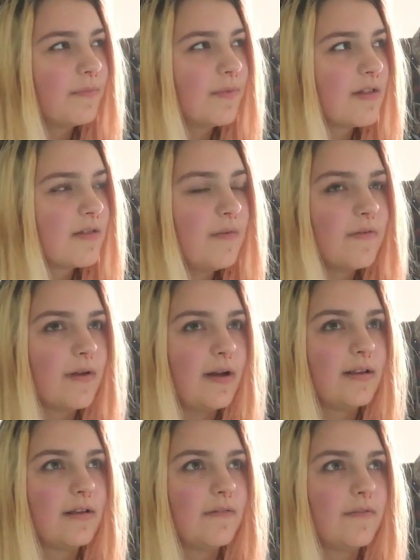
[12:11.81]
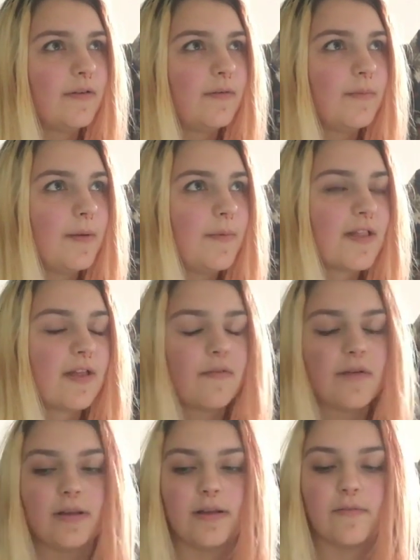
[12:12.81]
Some of it I didn't film by myself,
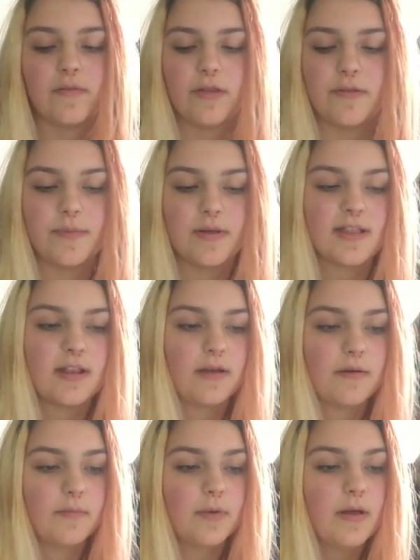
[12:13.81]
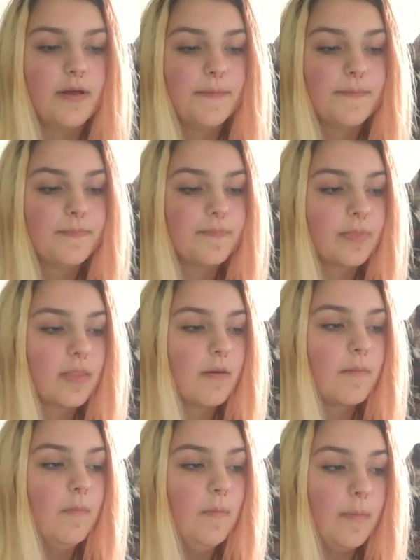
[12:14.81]
I did have another person help,
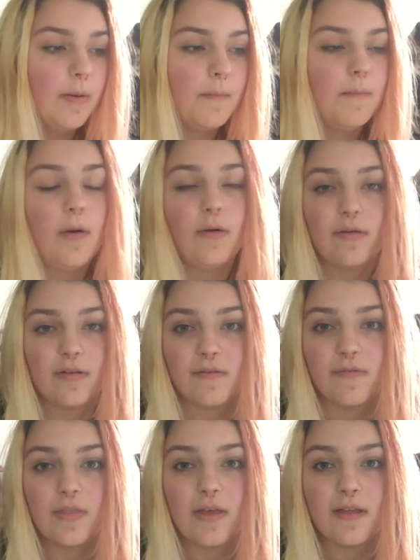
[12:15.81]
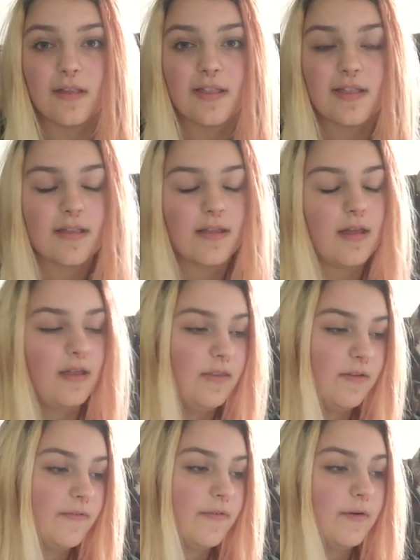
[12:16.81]
but most of this
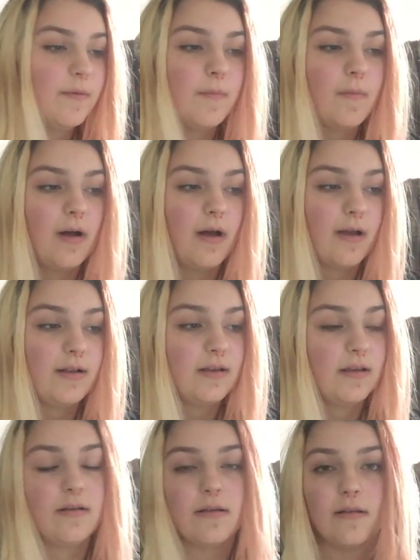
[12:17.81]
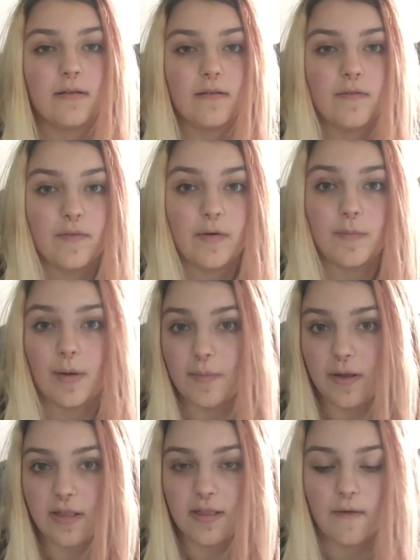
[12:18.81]
and the film I did film by
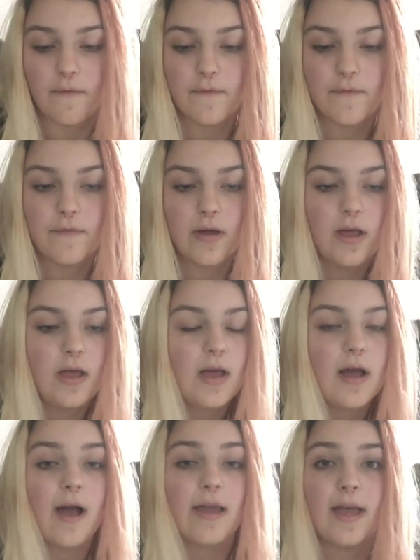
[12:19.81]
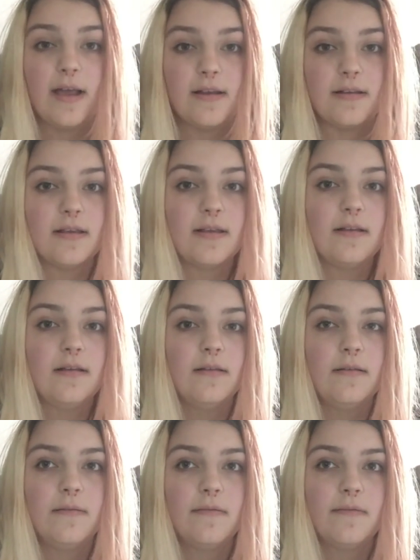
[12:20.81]
myself. I edited
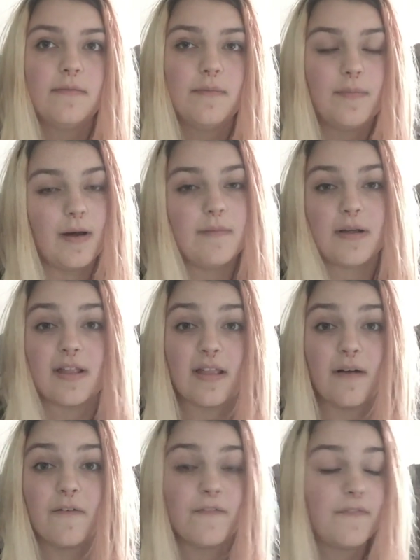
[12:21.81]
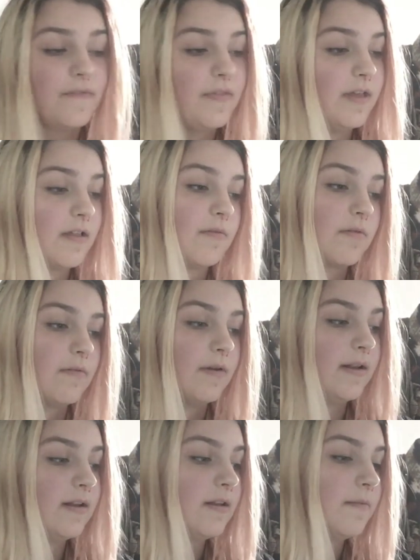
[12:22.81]
by myself, this was all
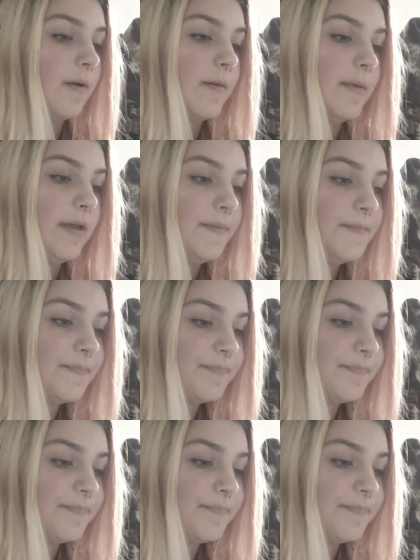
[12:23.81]
edited by me,